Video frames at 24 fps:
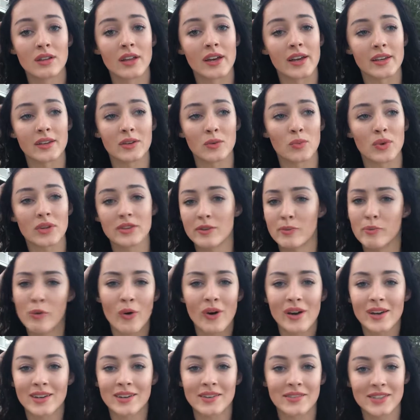like what the
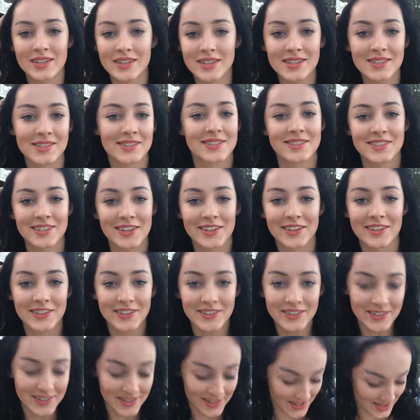point of it is, you
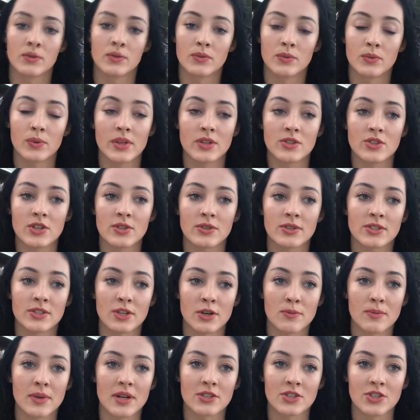know? We joke
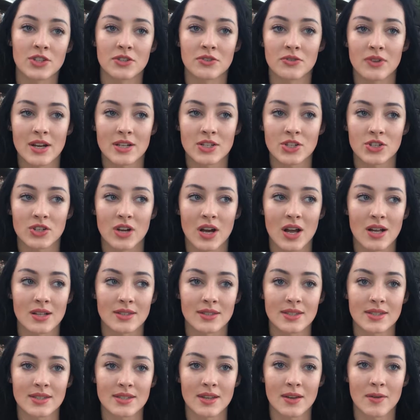so much in
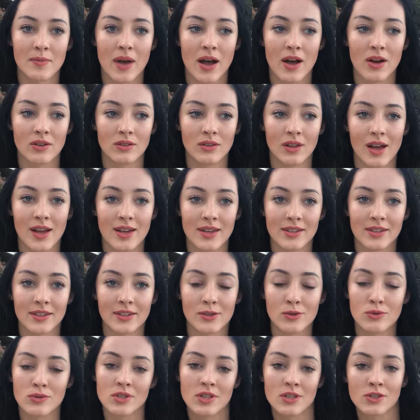restaurants about
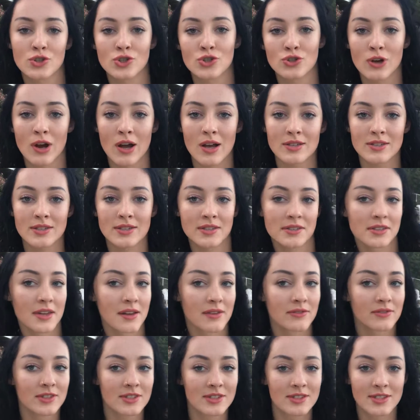like using straws to
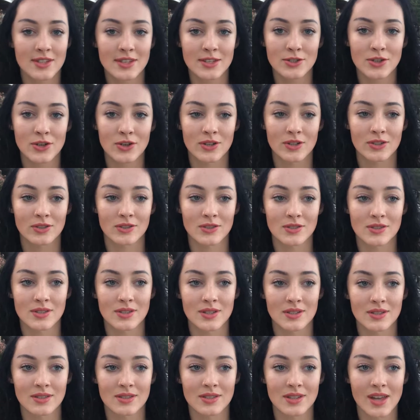save sea turtles,
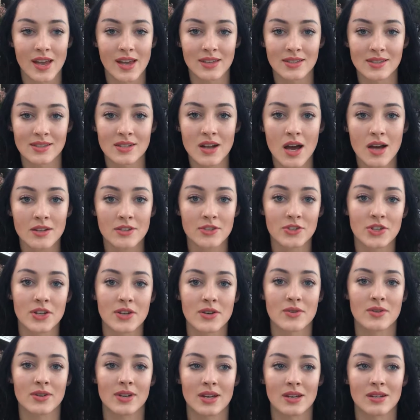and it's like, it's not a
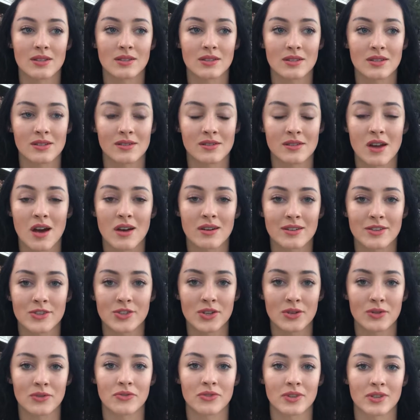joke, and it's not a
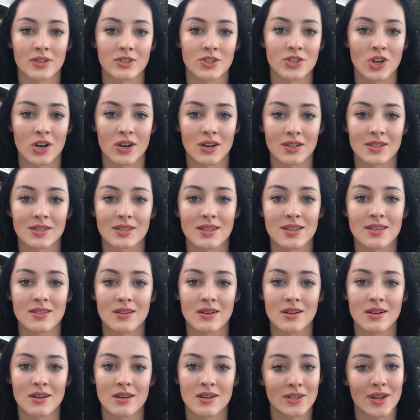joke for sharks
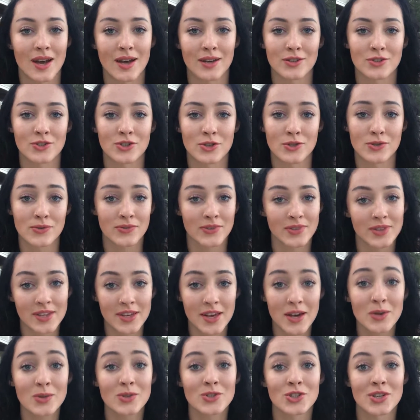either. It's not a joke for
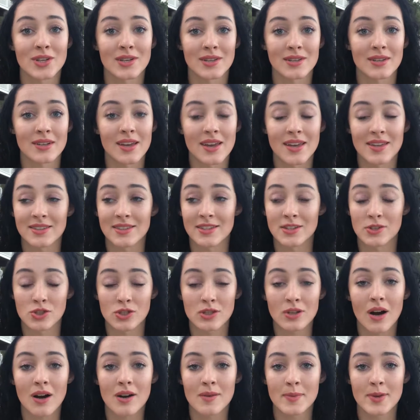the ocean and these
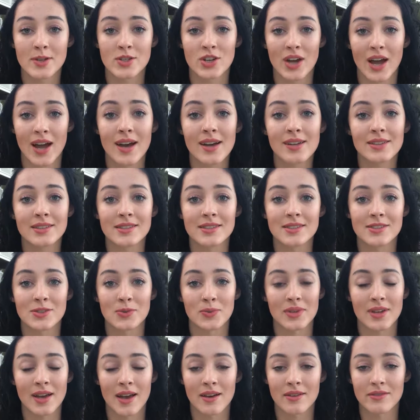garbage islands
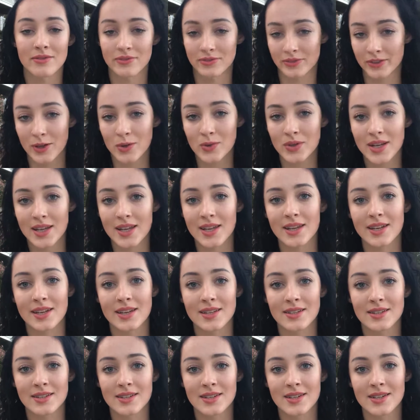we have floating in
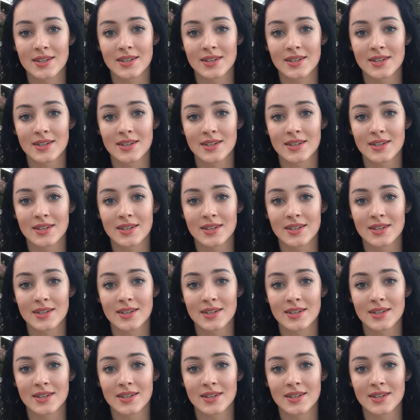it.